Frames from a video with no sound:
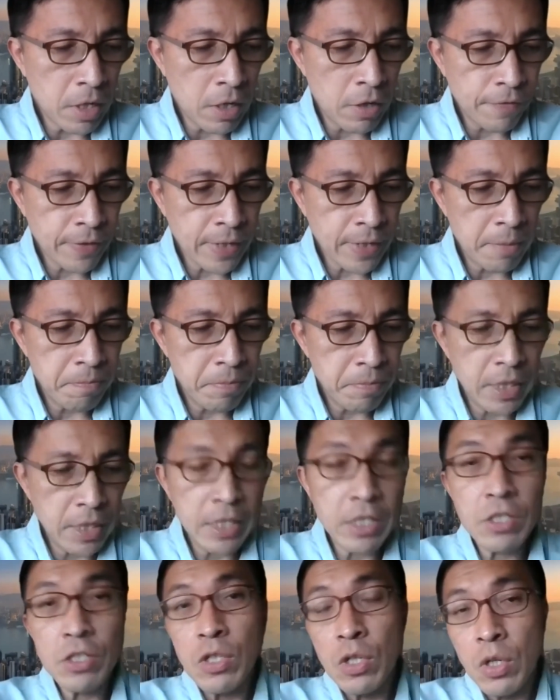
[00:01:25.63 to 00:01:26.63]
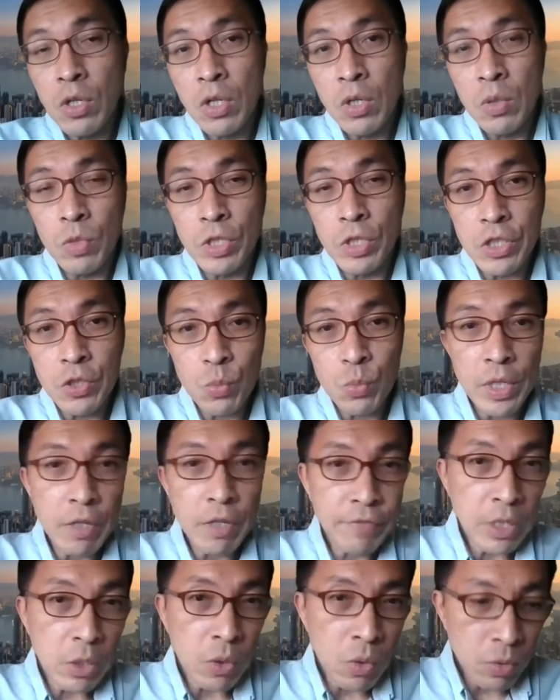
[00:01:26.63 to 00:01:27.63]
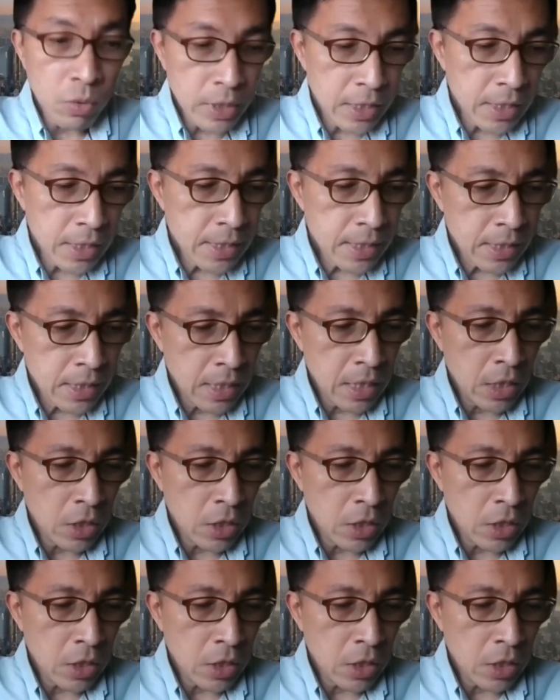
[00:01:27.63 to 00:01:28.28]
of companies, which is one of the oldest